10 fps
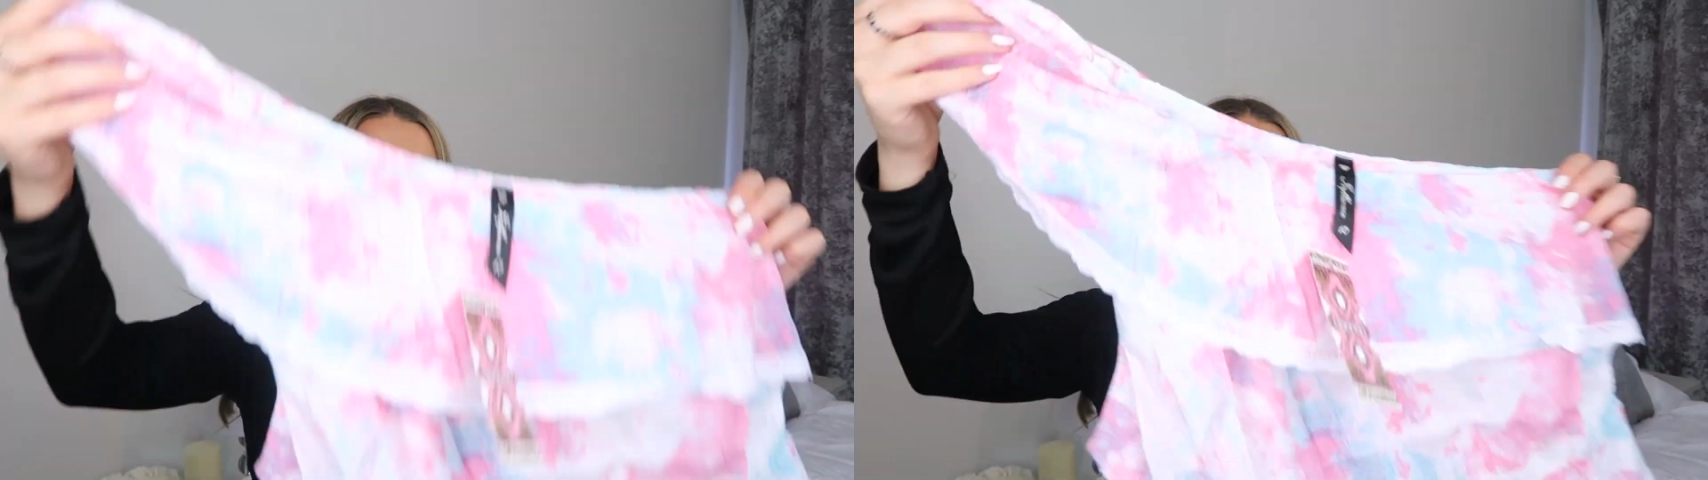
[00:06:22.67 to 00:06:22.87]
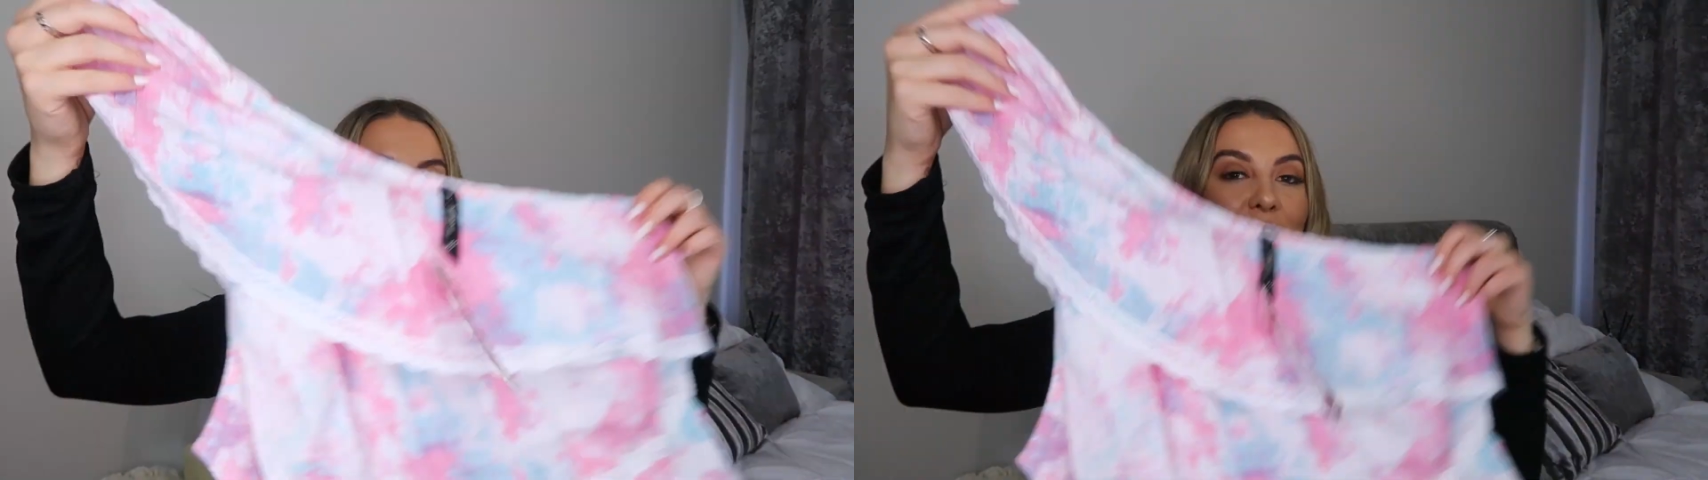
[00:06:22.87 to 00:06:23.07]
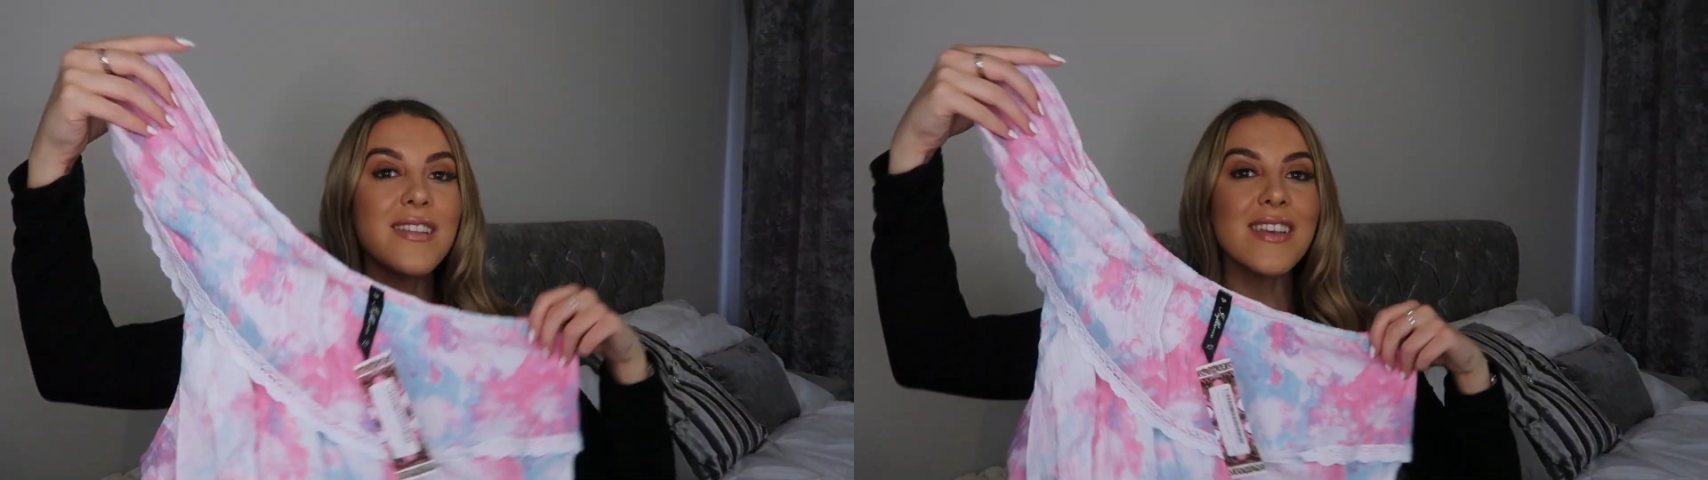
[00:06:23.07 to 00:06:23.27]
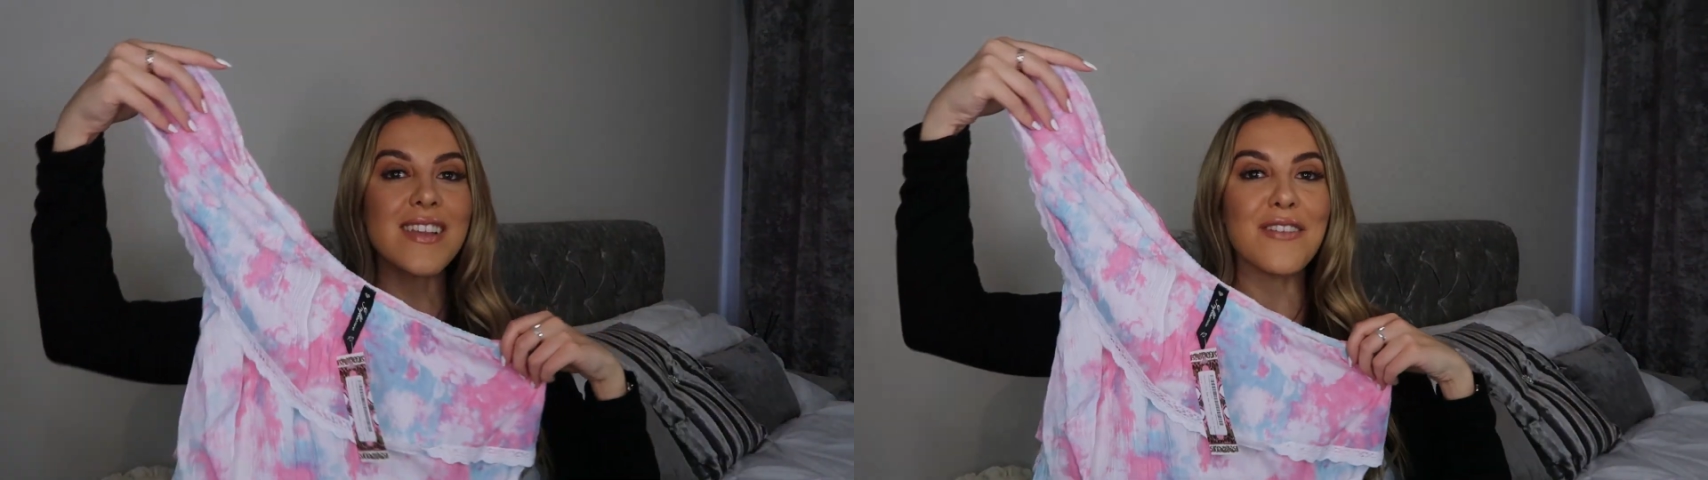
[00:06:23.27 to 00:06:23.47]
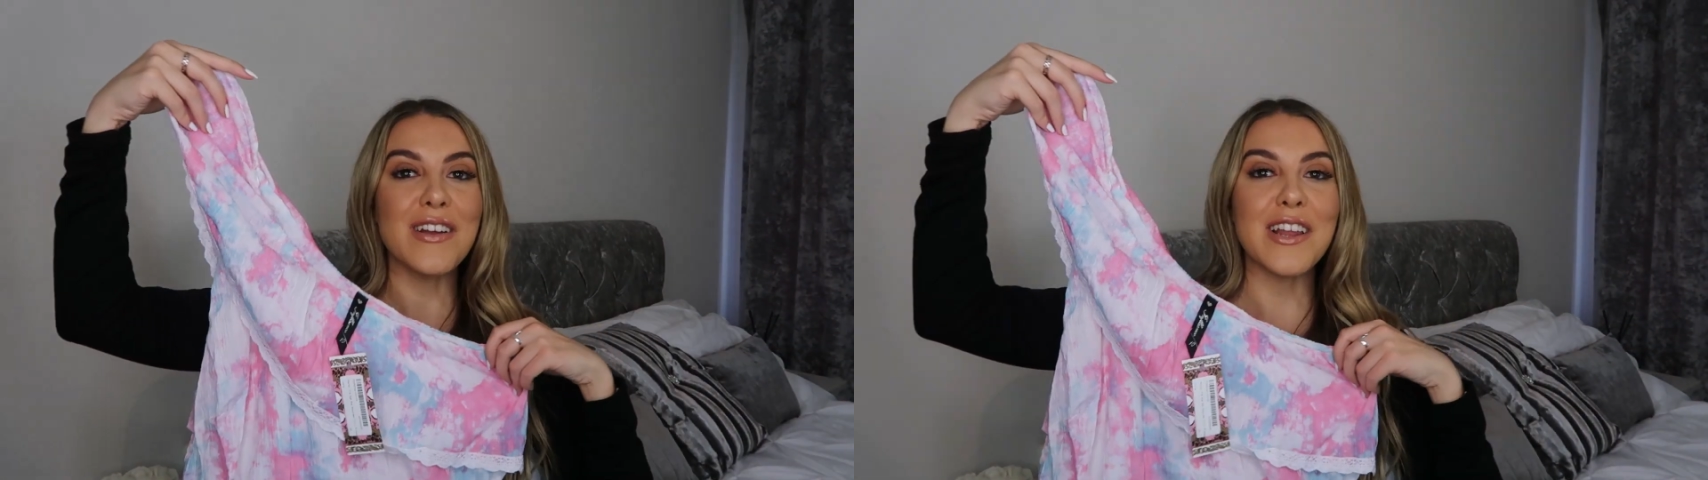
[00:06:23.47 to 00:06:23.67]
So this
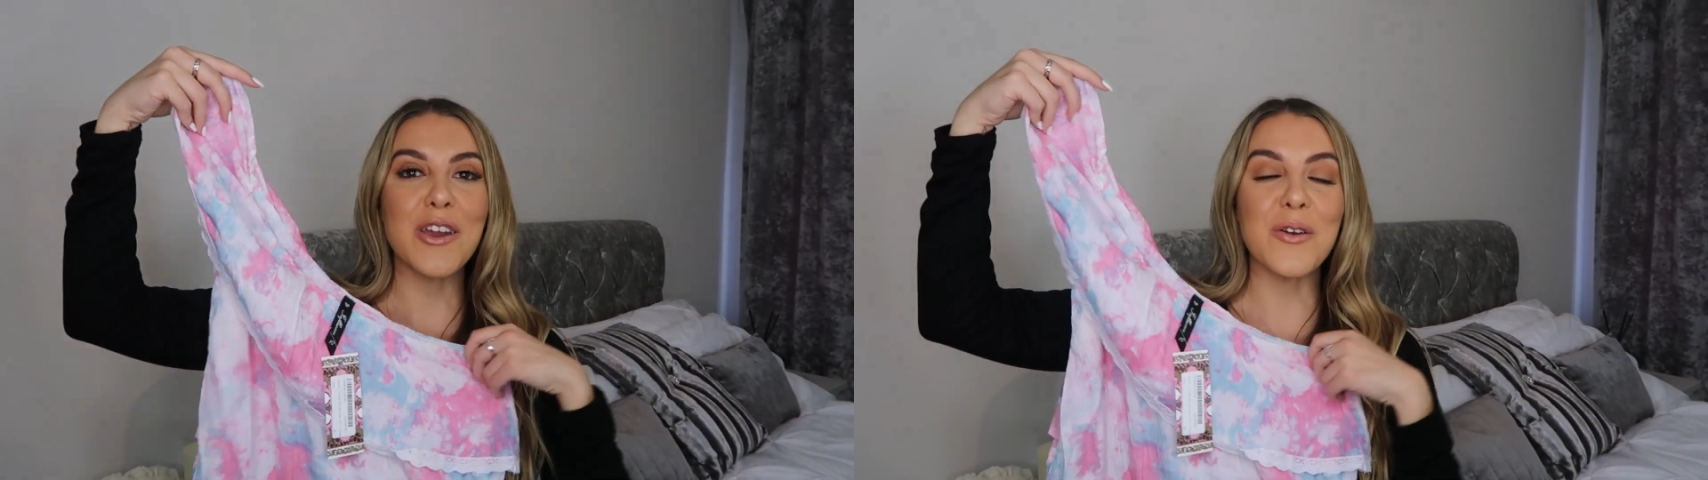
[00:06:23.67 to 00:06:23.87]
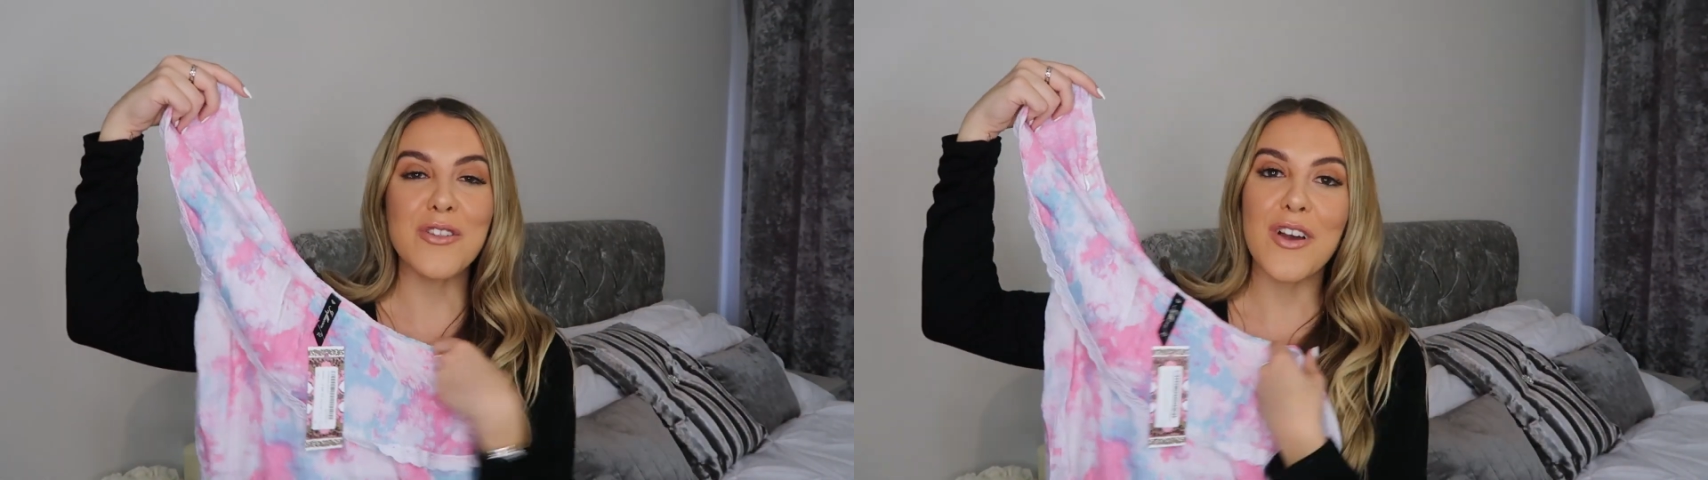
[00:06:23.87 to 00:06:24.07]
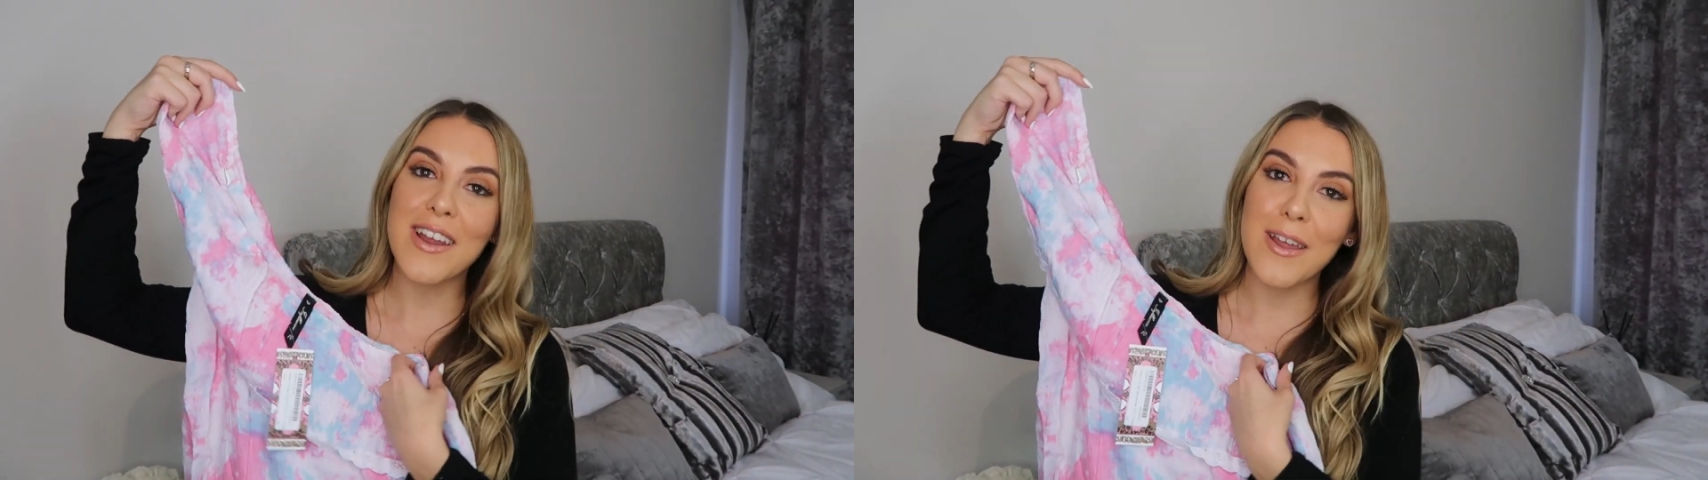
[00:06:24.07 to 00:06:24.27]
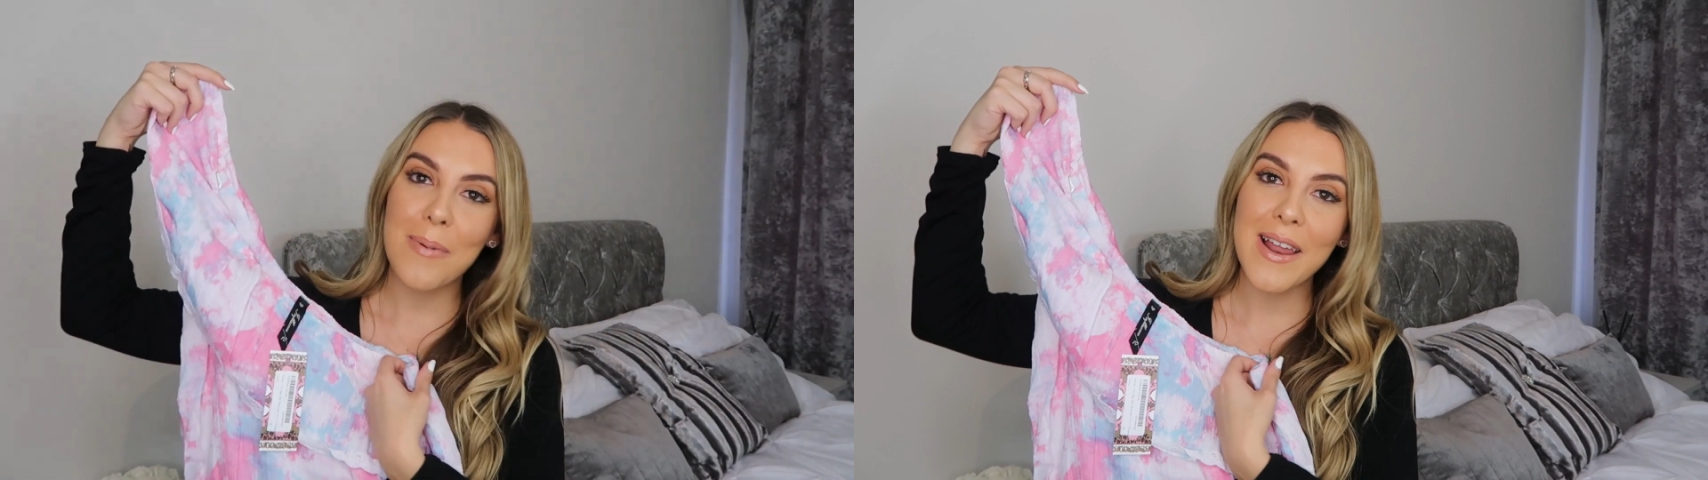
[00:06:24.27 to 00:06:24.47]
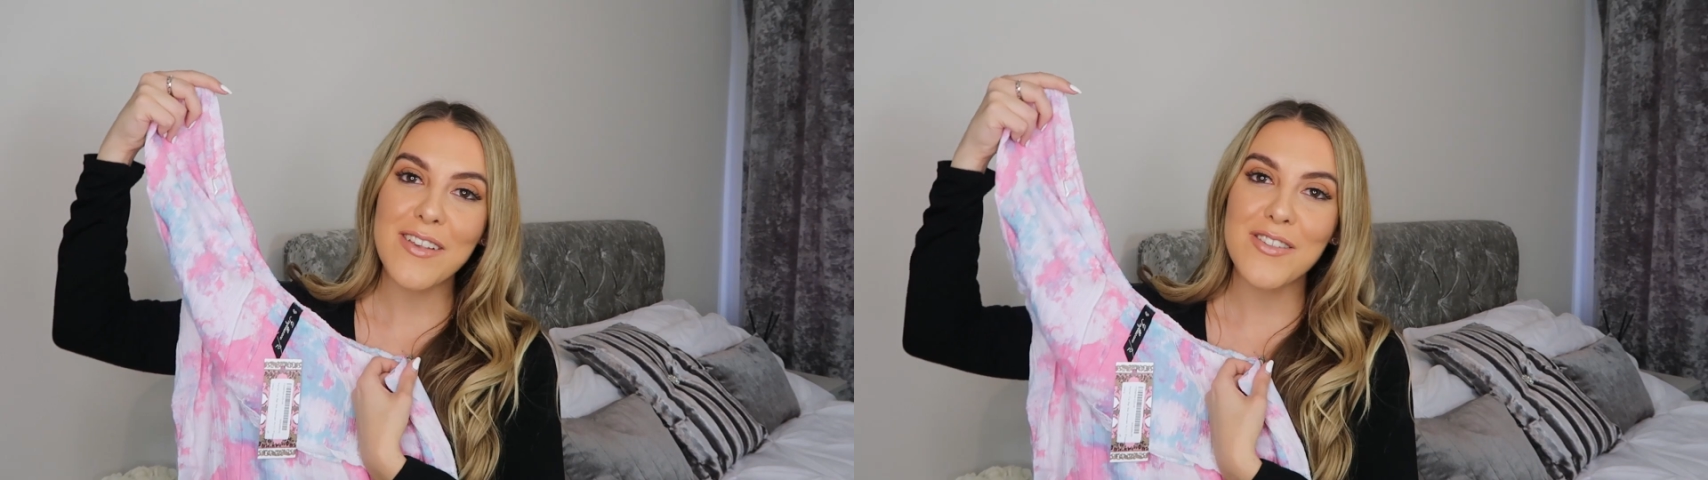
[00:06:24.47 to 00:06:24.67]
is a really cute tie-dye
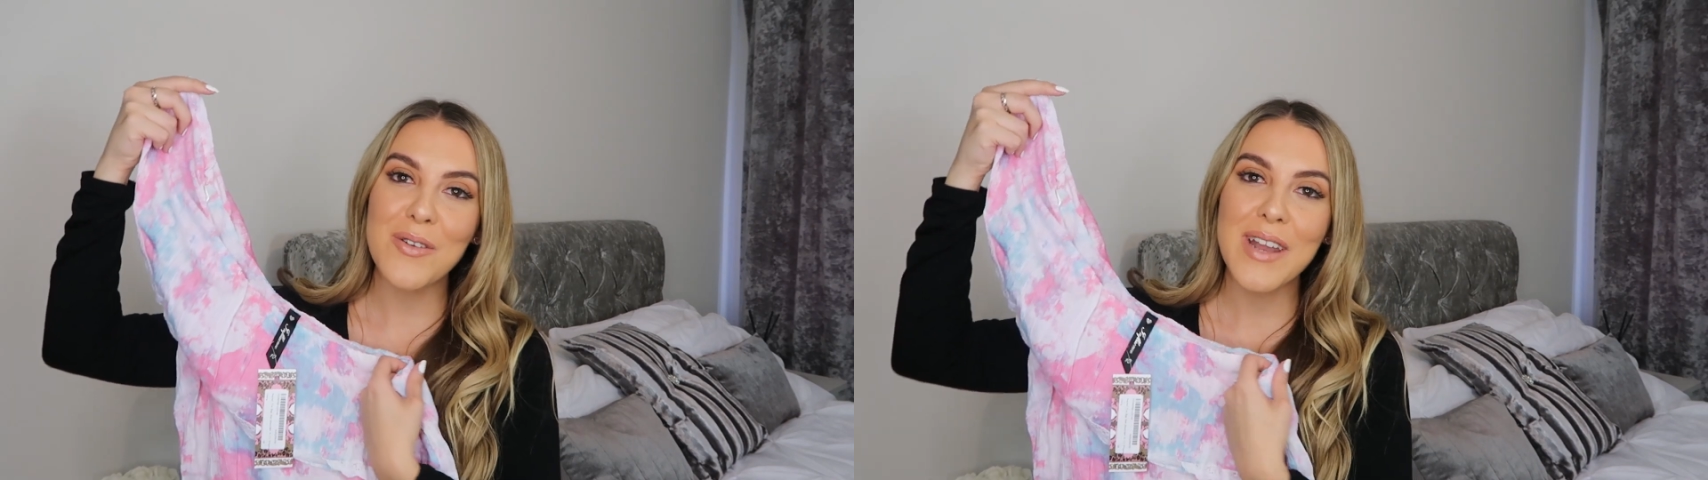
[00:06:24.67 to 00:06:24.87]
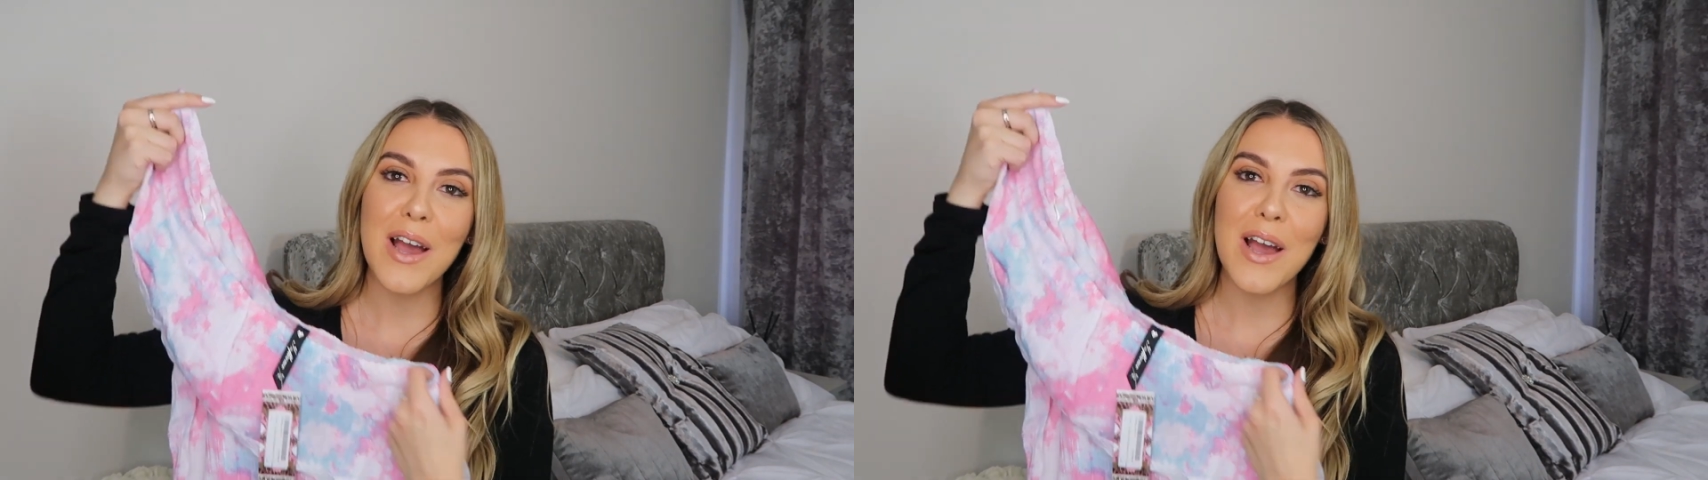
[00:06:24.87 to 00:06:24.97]
play suit.